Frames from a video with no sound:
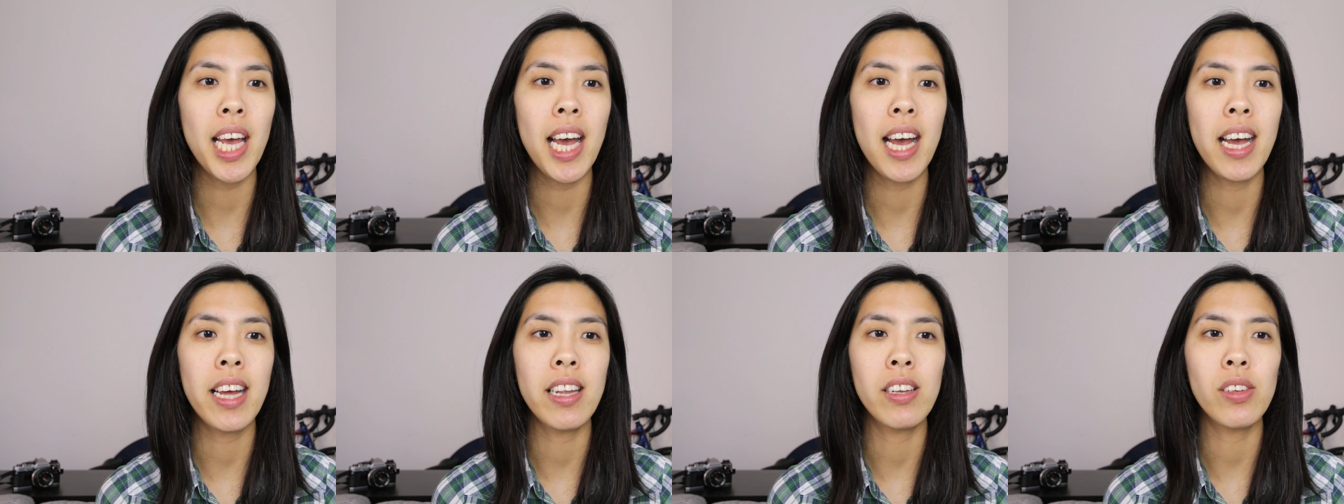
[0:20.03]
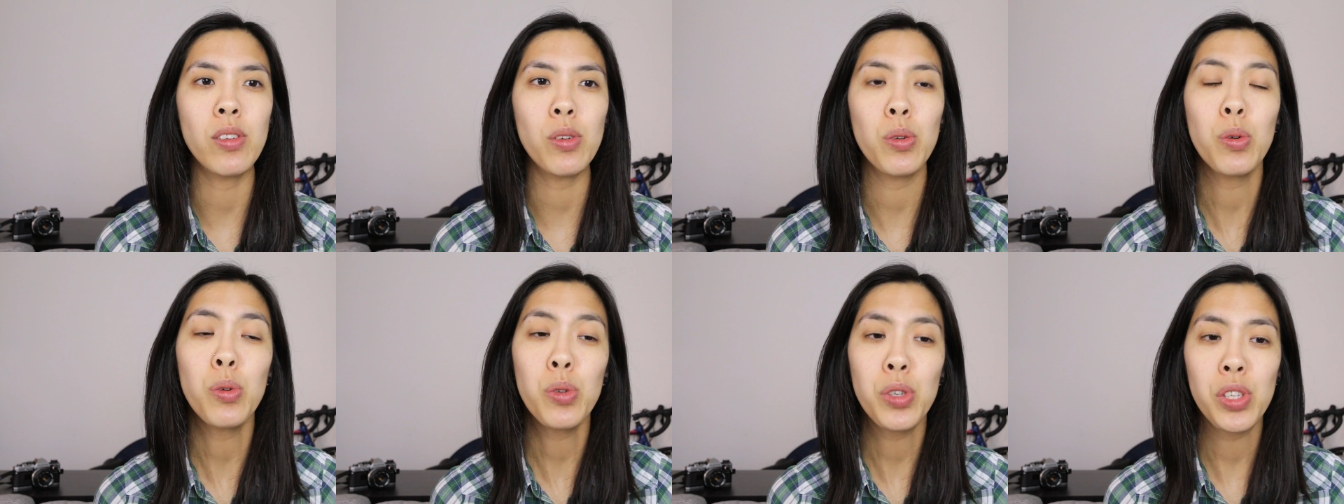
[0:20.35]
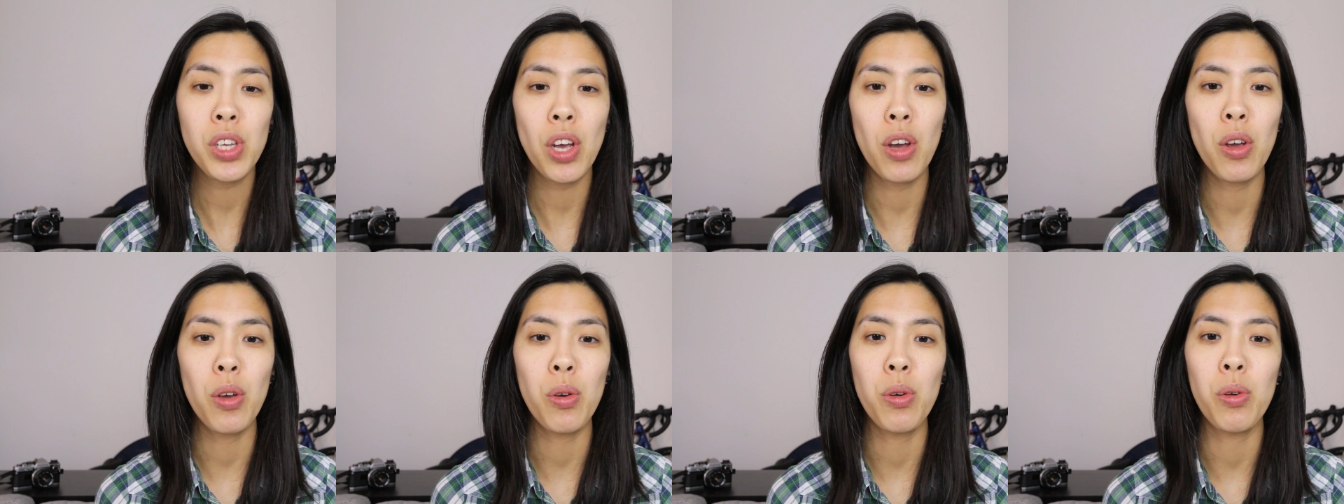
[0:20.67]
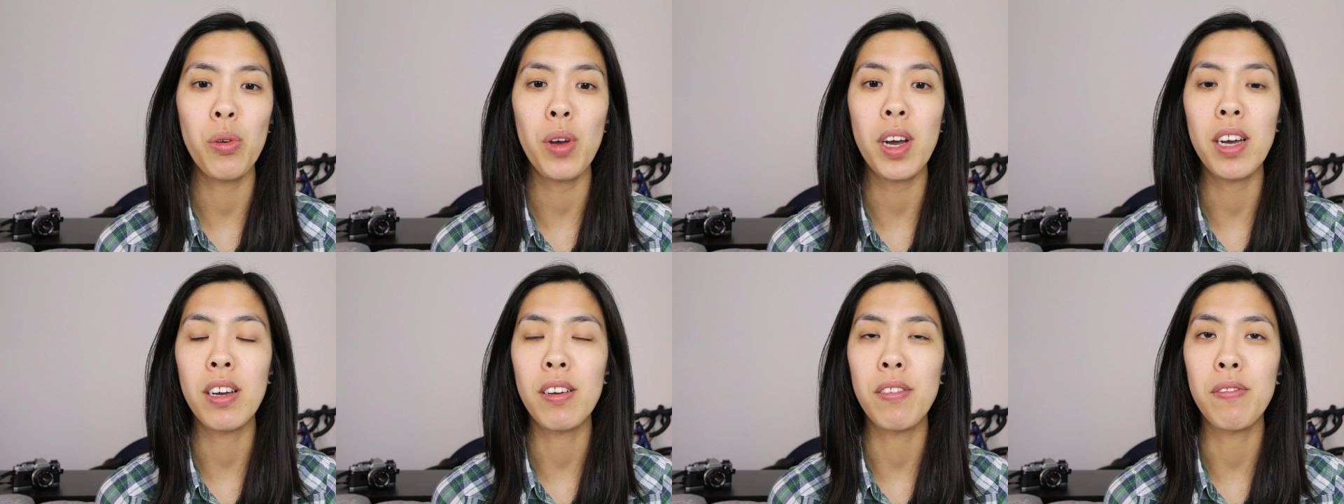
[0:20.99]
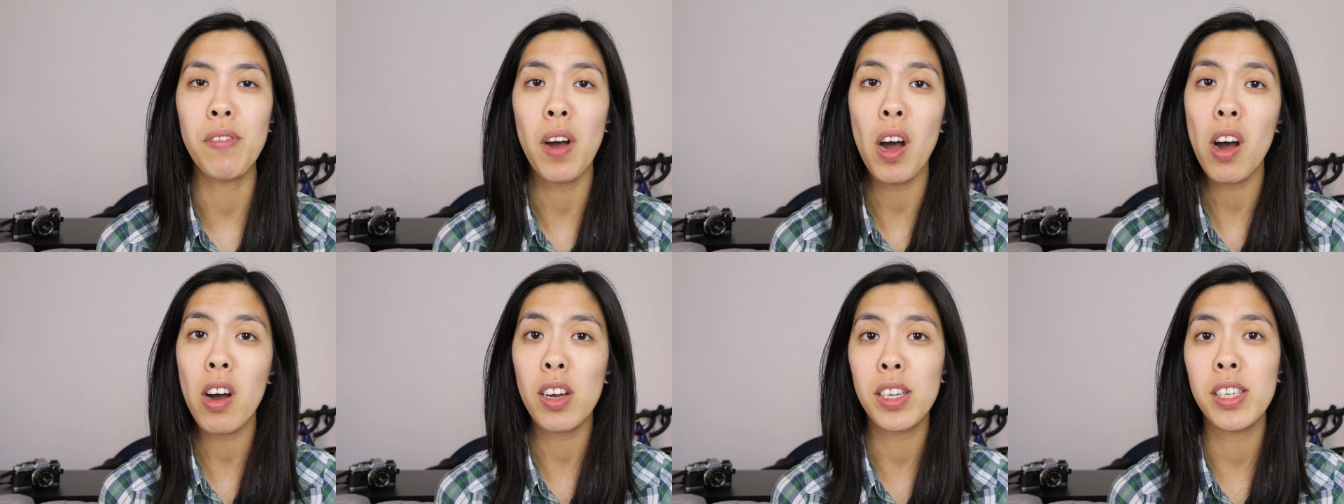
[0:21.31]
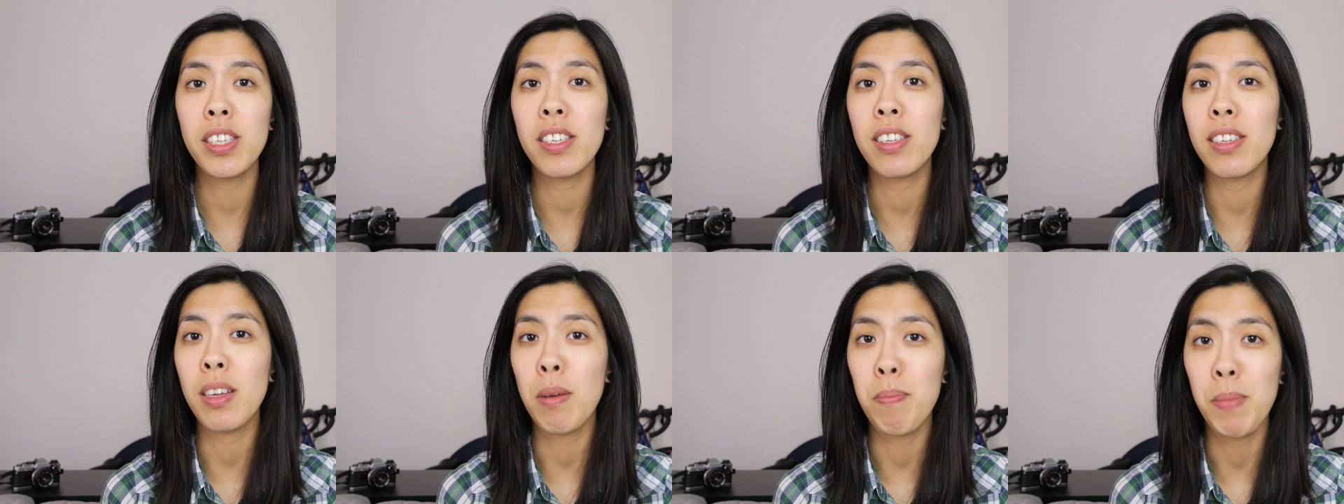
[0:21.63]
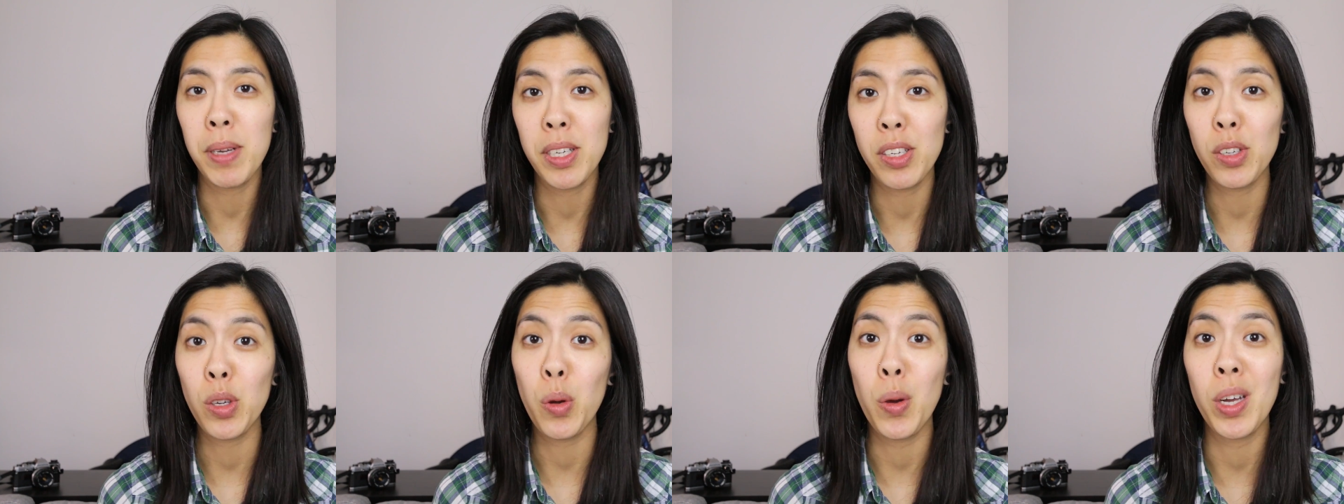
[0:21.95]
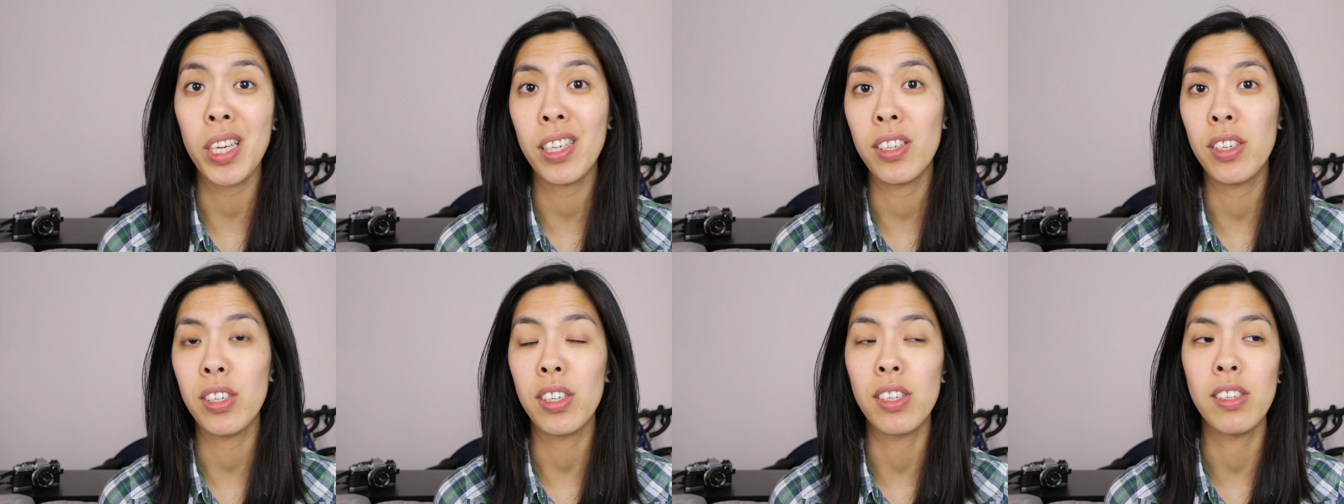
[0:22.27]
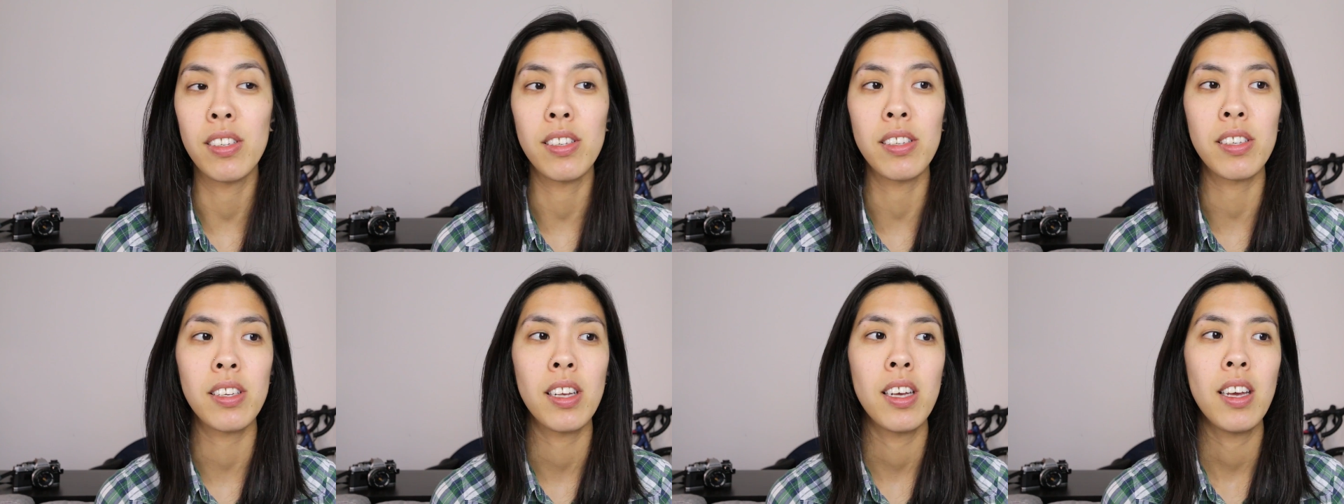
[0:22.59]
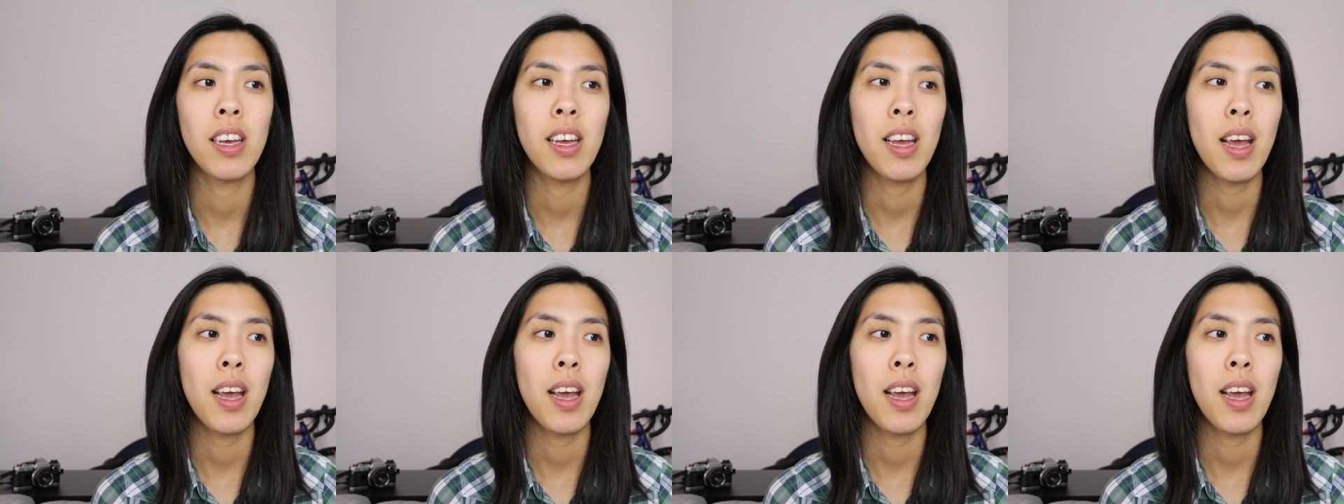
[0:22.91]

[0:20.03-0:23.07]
and also have asked a bunch of questions